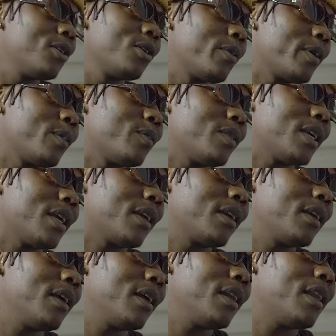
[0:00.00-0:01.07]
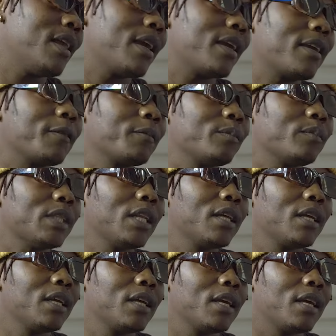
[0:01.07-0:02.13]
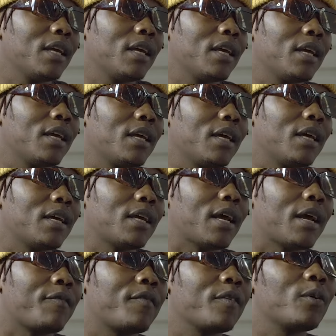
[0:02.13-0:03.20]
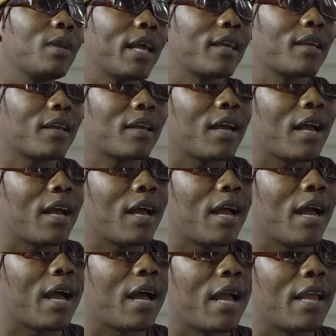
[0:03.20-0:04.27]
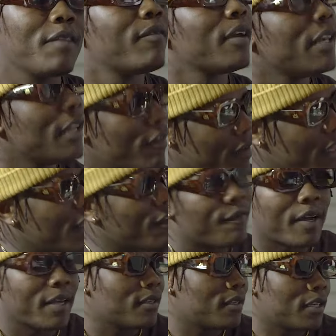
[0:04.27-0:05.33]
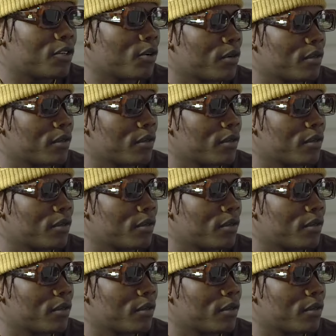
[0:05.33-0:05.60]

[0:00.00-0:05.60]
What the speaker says: You know what I'm saying? Mm-hmm. Like, I feel like even the fans are